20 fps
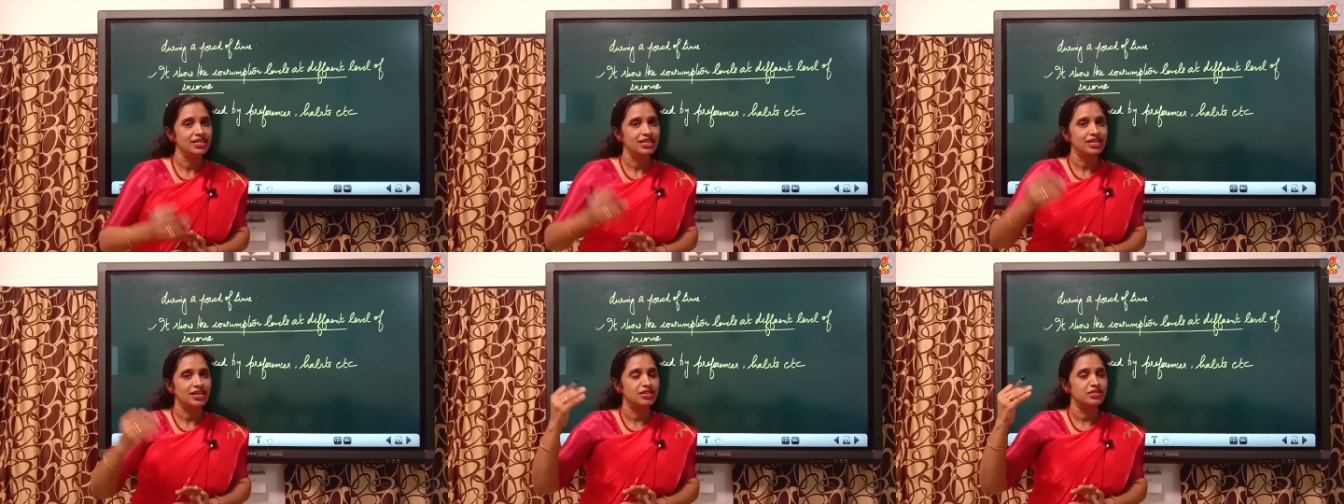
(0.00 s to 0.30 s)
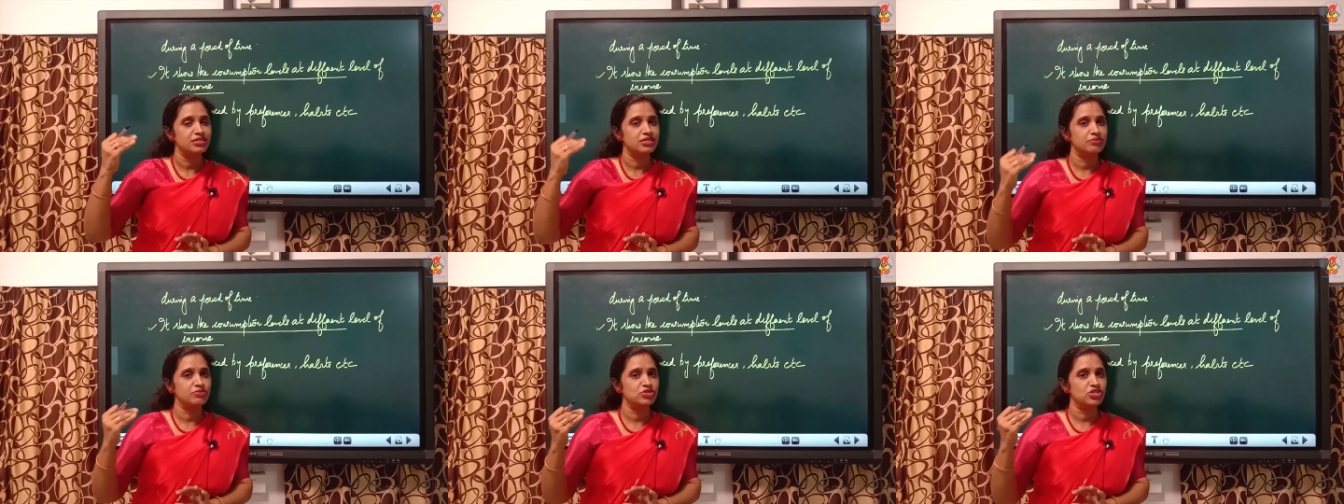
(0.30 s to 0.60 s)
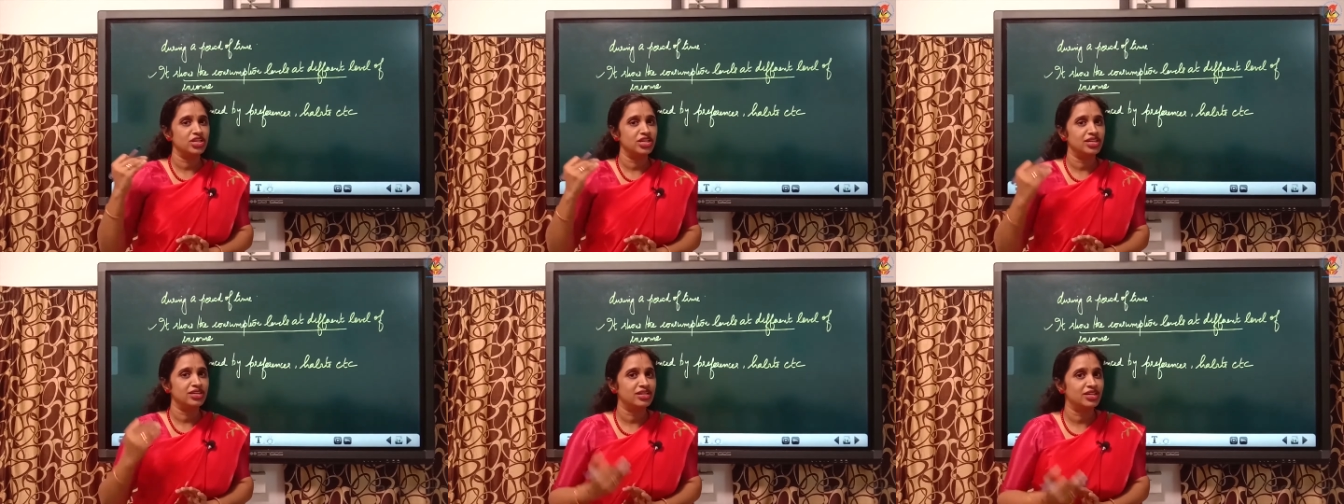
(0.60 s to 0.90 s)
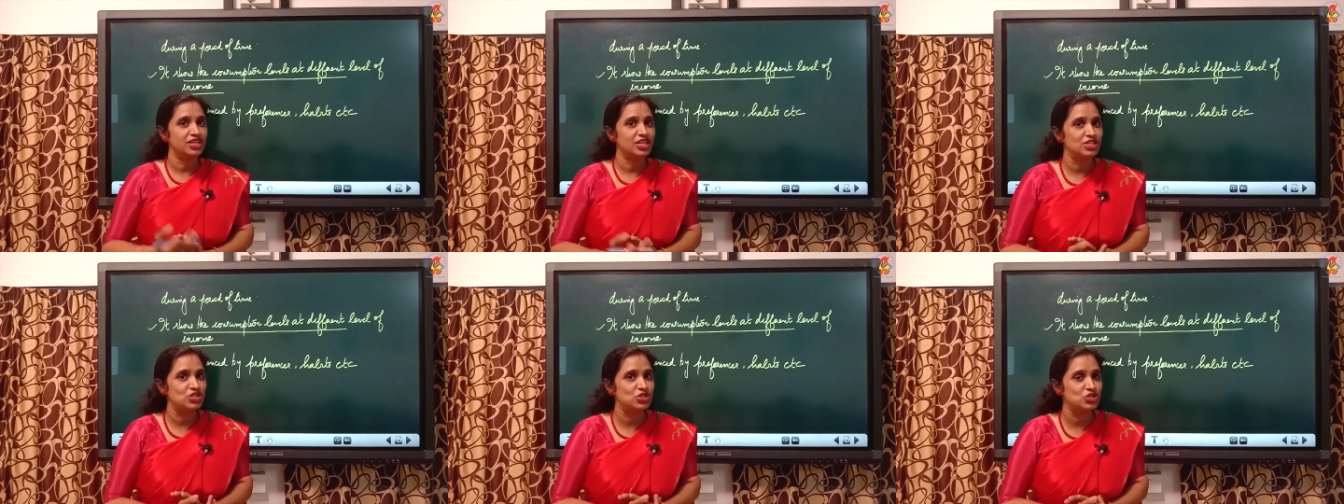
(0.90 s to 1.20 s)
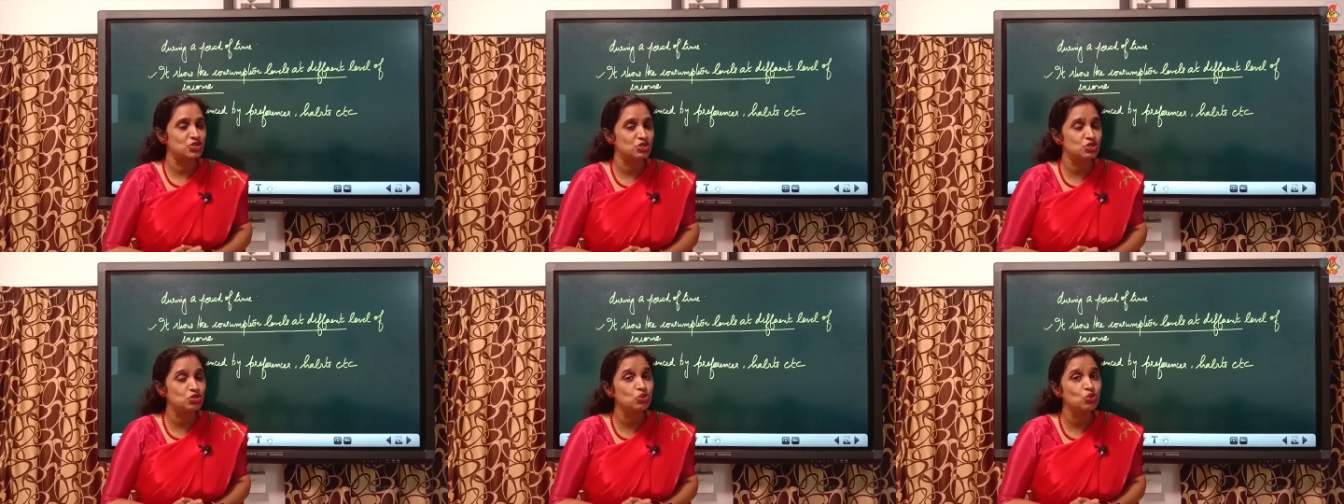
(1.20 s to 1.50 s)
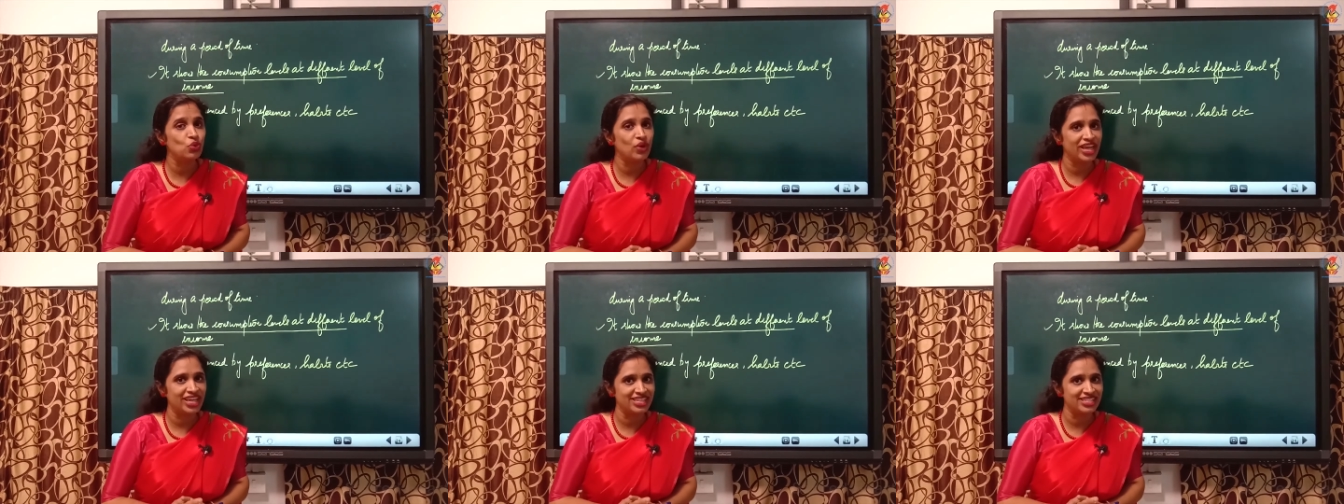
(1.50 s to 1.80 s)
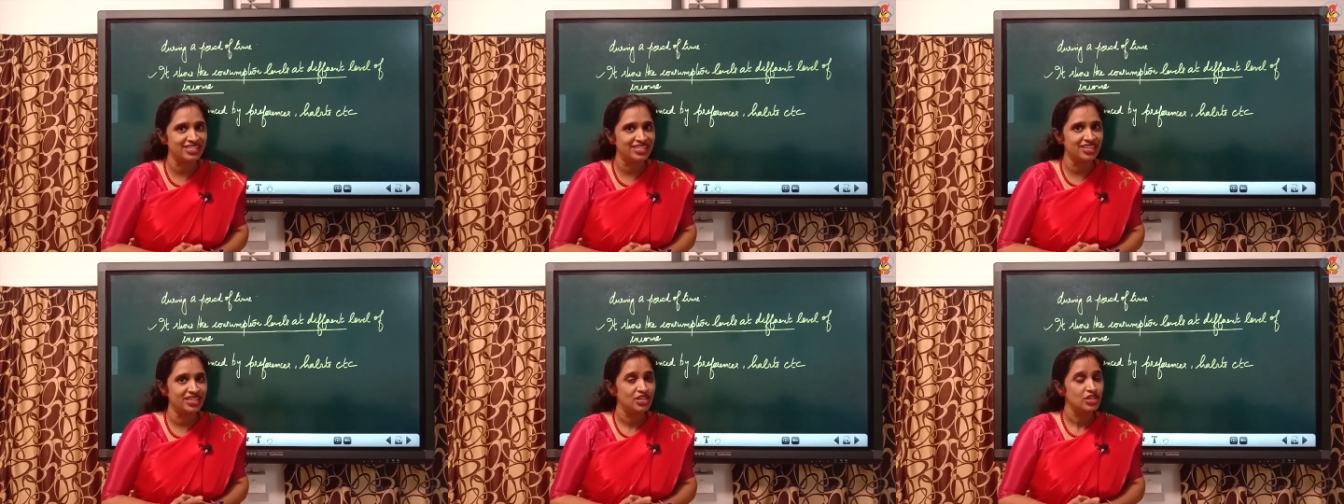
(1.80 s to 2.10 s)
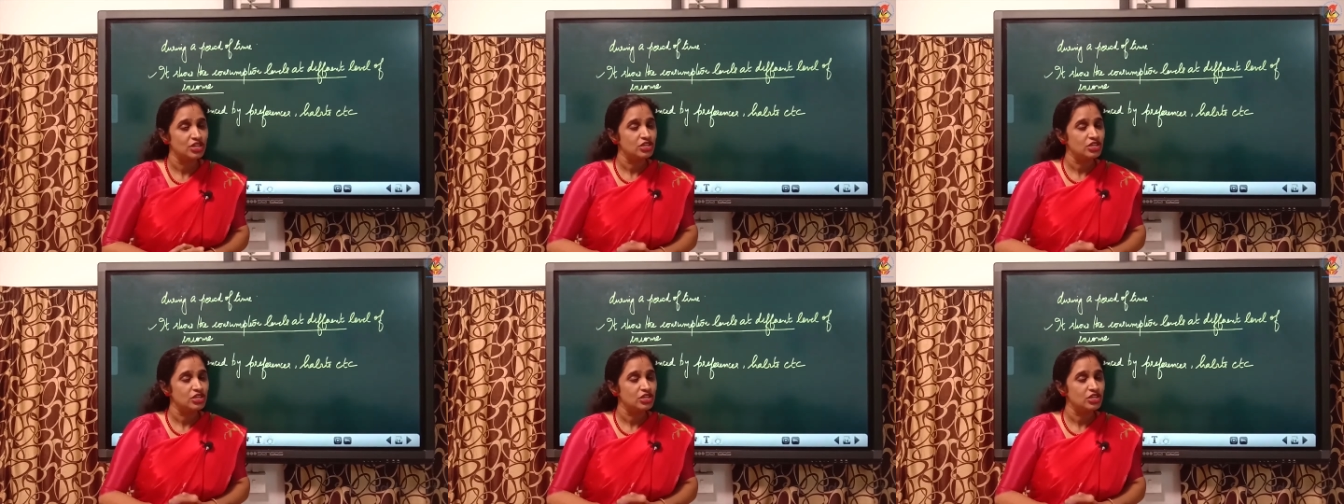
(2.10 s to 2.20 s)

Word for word: consumption increased to 280.